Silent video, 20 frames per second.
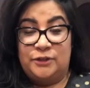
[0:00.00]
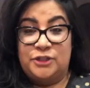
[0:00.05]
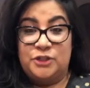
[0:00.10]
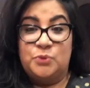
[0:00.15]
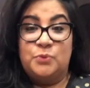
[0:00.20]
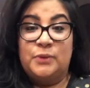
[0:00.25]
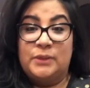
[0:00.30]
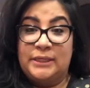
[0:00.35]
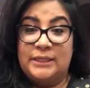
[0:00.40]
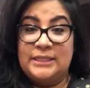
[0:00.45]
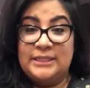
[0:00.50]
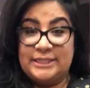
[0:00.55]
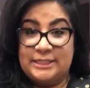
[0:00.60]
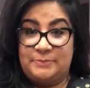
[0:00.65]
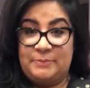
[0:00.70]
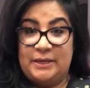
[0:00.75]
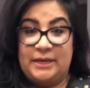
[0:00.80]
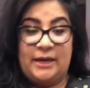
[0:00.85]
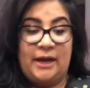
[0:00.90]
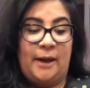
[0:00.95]
you're just willing to
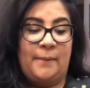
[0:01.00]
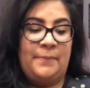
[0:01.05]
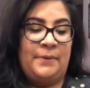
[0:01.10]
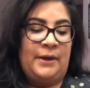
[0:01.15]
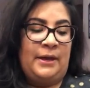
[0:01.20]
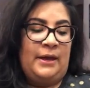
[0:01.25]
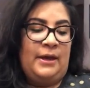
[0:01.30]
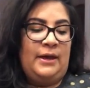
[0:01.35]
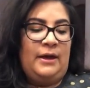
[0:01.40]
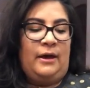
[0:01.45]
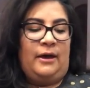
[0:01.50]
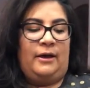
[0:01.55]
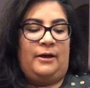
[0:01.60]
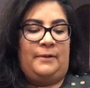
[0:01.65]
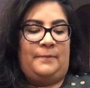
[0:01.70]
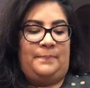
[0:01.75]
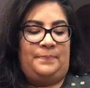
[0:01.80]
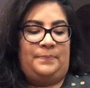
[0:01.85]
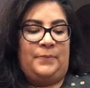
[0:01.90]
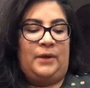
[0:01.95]
speak up
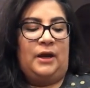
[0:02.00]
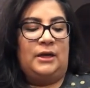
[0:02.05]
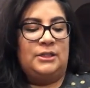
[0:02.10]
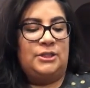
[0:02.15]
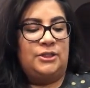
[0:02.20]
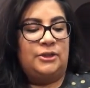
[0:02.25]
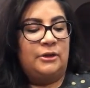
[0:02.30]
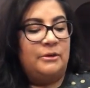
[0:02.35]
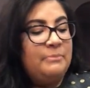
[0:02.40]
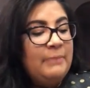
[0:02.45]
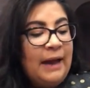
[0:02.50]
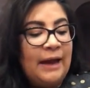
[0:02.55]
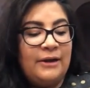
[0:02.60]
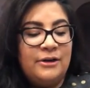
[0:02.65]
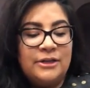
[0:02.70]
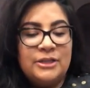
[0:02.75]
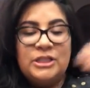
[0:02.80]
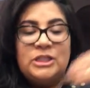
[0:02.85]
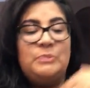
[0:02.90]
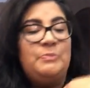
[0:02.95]
um, on certain
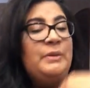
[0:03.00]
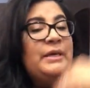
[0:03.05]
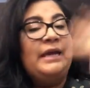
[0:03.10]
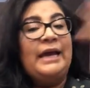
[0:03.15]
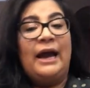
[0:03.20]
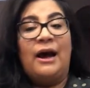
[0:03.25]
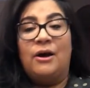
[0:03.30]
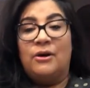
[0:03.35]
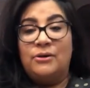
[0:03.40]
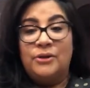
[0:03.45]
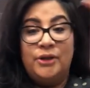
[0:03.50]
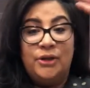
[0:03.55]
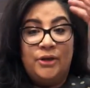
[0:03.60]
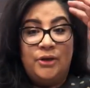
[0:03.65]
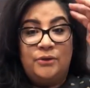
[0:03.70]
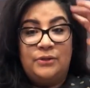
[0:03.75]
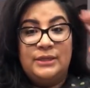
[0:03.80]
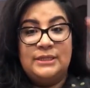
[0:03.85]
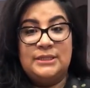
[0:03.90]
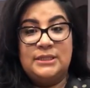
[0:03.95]
matters, speak out. You
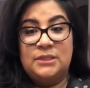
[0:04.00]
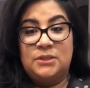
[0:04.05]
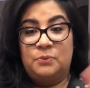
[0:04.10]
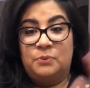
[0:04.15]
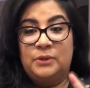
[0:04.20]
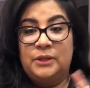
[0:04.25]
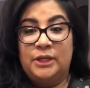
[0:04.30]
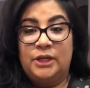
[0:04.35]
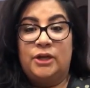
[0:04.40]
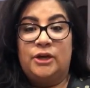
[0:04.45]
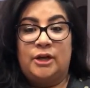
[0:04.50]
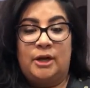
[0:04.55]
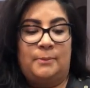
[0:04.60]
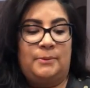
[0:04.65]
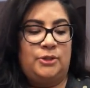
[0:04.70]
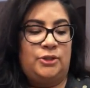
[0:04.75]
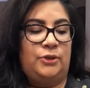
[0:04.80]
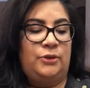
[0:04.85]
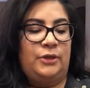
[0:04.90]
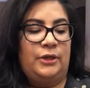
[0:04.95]
know, this is a really good
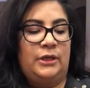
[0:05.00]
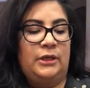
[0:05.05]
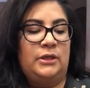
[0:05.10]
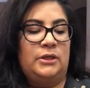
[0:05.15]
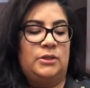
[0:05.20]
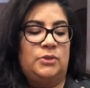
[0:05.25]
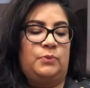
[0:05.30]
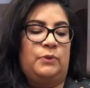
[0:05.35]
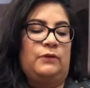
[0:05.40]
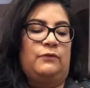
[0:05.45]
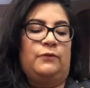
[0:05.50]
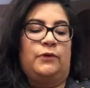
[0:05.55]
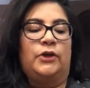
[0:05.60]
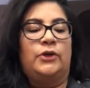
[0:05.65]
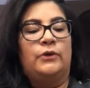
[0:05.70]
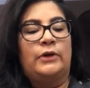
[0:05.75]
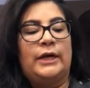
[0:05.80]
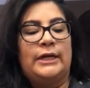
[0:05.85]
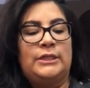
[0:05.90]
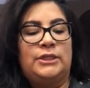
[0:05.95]
opportunity this week for
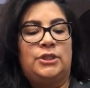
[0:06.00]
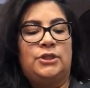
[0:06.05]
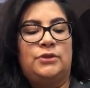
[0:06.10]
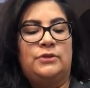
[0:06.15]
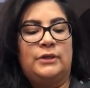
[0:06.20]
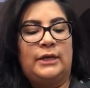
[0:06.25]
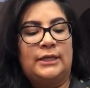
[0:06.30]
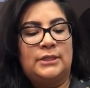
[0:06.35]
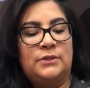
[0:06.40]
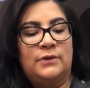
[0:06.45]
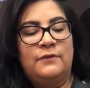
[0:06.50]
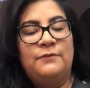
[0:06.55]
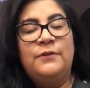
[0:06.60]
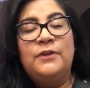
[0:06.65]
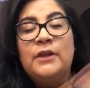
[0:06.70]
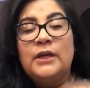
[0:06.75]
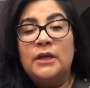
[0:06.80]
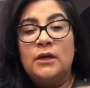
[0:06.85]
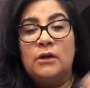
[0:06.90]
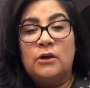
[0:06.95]
you guys to do that. So I
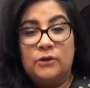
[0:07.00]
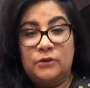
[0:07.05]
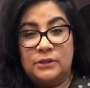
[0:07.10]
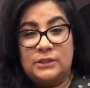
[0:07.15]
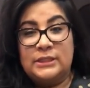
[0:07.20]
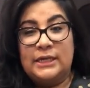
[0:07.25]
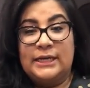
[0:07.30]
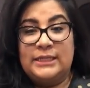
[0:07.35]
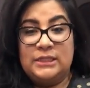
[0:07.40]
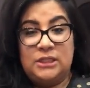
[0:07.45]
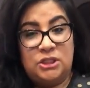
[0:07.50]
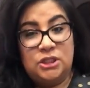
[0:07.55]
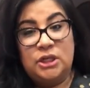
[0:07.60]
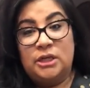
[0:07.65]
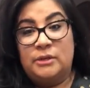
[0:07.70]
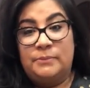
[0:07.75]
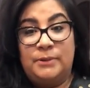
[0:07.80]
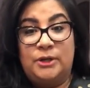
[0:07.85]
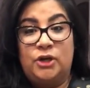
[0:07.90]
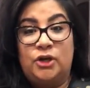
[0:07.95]
feel like earth signs, it's
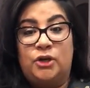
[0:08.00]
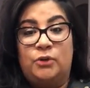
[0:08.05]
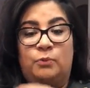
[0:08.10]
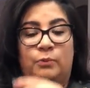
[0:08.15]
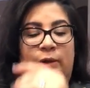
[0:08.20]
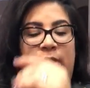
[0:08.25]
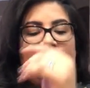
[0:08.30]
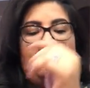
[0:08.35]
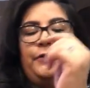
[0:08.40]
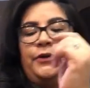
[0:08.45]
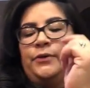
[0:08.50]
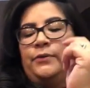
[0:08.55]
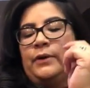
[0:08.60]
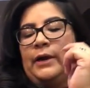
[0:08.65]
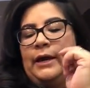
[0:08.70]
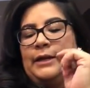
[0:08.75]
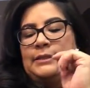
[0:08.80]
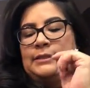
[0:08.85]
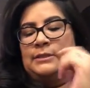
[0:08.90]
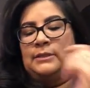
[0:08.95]
gonna be a good week for you
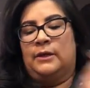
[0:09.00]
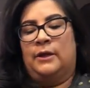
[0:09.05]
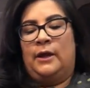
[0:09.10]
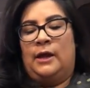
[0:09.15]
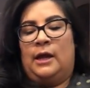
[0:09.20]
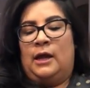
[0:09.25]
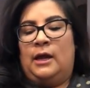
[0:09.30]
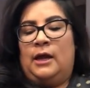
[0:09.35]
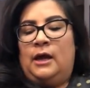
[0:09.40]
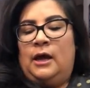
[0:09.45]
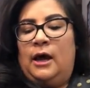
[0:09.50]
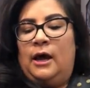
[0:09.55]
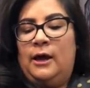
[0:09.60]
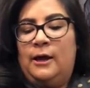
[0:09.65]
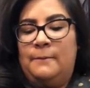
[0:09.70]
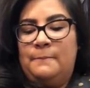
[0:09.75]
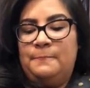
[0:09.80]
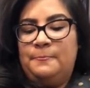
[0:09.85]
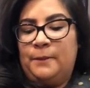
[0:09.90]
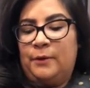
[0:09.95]
guys.
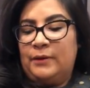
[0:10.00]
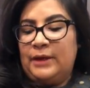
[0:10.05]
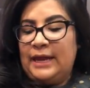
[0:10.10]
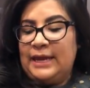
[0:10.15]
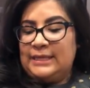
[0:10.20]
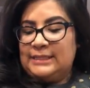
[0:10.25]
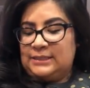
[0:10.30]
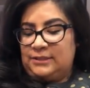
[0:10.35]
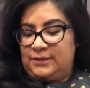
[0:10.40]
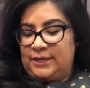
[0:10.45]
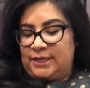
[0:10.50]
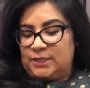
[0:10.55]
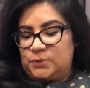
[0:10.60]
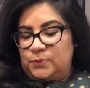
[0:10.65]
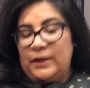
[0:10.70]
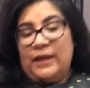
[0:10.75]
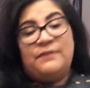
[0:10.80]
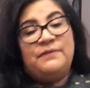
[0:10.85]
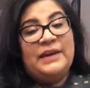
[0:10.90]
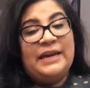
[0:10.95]
Um, okay, so next
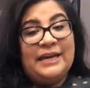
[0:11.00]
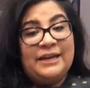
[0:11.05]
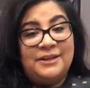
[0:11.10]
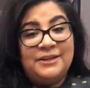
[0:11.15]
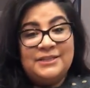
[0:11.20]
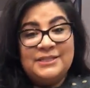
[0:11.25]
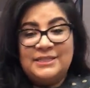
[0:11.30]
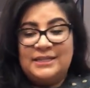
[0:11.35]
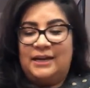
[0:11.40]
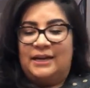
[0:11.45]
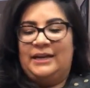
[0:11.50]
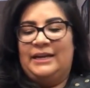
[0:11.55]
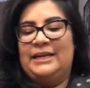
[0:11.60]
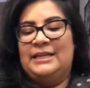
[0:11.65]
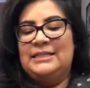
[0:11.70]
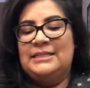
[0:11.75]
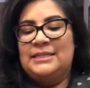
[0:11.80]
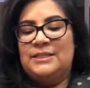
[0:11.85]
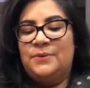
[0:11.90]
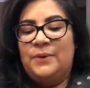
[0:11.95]
we have air
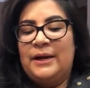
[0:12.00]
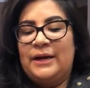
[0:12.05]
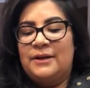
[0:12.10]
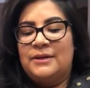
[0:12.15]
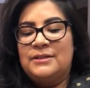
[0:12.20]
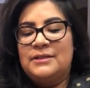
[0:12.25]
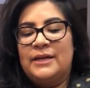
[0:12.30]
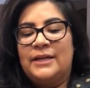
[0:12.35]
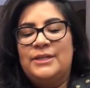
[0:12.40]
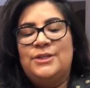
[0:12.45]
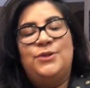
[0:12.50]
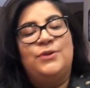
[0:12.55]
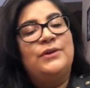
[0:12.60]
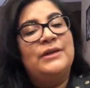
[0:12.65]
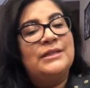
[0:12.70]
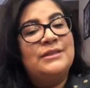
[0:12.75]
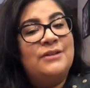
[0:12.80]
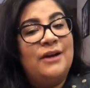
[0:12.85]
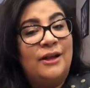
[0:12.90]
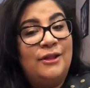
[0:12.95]
signs. So air signs, you
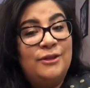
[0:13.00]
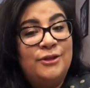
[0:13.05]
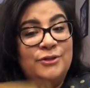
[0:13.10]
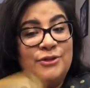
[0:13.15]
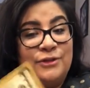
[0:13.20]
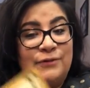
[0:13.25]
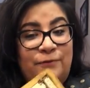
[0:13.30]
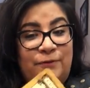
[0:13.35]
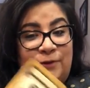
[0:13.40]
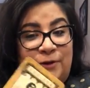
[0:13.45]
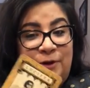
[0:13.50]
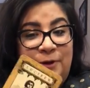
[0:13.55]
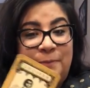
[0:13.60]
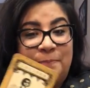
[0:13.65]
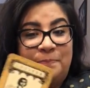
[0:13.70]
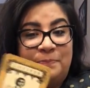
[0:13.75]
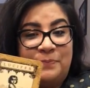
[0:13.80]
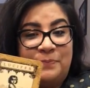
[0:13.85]
guys got Lucifer.